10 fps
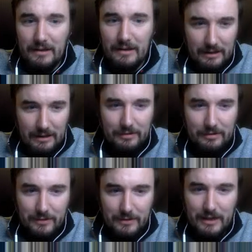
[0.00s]
It
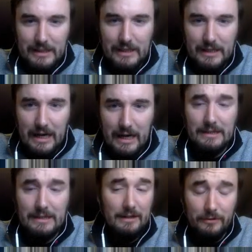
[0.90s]
is something that, like,
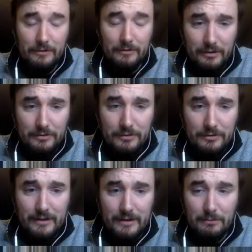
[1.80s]
I like, full
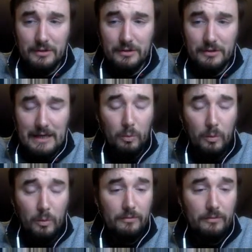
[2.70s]
disclosure, it
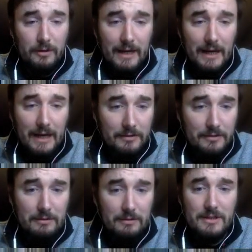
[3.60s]
would freak me
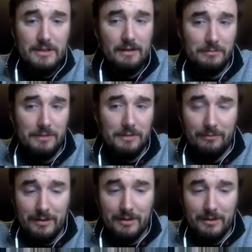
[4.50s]
out. It would take some
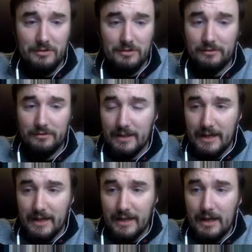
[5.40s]
time for me to adjust
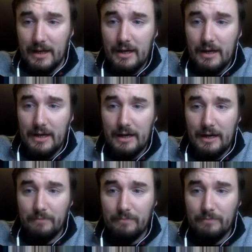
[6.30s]
to that.
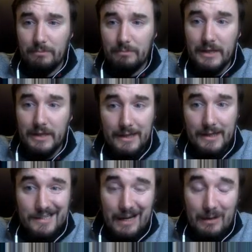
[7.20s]

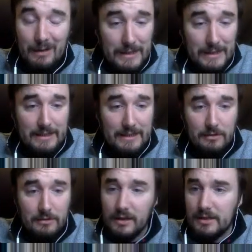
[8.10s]
But I would like
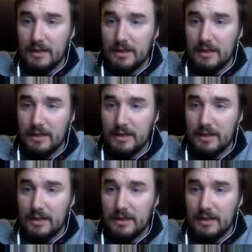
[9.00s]
to do